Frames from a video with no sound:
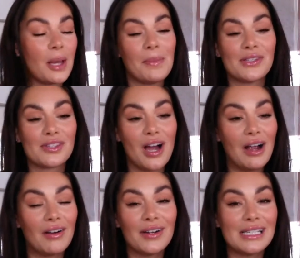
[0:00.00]

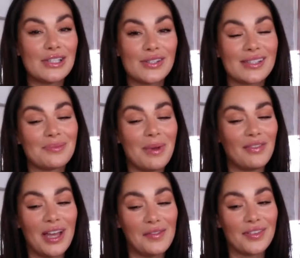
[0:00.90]
Mascara is just my
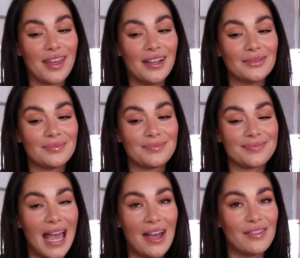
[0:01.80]
favourite thing
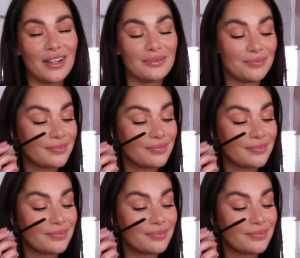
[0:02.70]
ever.